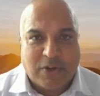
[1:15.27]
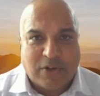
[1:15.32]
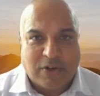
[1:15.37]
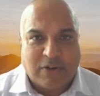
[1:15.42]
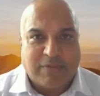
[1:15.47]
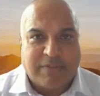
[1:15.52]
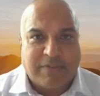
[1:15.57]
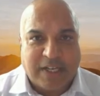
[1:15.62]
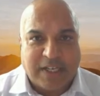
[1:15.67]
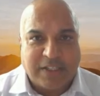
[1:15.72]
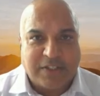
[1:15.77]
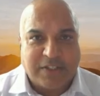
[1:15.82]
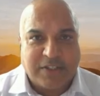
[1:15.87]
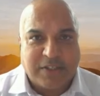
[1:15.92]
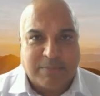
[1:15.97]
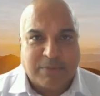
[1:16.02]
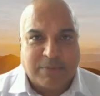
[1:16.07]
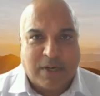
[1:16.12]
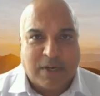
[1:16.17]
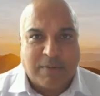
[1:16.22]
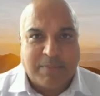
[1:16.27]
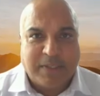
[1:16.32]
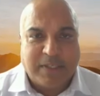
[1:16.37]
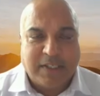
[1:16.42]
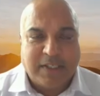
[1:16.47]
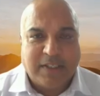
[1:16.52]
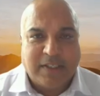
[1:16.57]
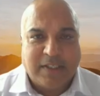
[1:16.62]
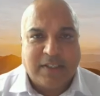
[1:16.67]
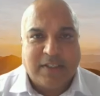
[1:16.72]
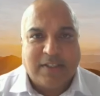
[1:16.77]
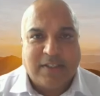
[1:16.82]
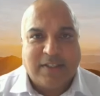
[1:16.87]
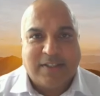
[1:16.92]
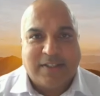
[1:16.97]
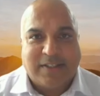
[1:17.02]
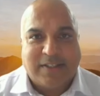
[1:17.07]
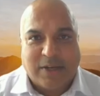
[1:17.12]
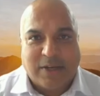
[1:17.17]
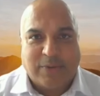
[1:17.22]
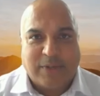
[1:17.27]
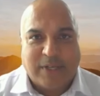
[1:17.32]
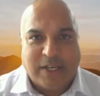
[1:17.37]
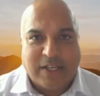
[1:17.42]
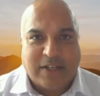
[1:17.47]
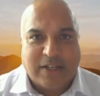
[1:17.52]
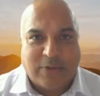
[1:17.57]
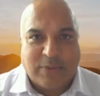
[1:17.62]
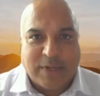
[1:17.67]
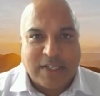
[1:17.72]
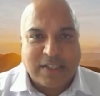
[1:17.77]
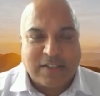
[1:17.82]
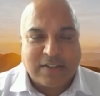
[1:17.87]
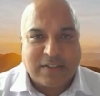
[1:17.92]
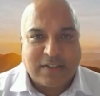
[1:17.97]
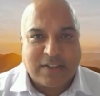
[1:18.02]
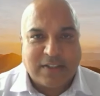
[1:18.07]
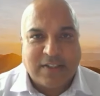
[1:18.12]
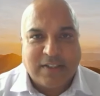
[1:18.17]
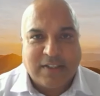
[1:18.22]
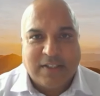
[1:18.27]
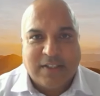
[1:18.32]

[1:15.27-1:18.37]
on our flagship property, Galganda West.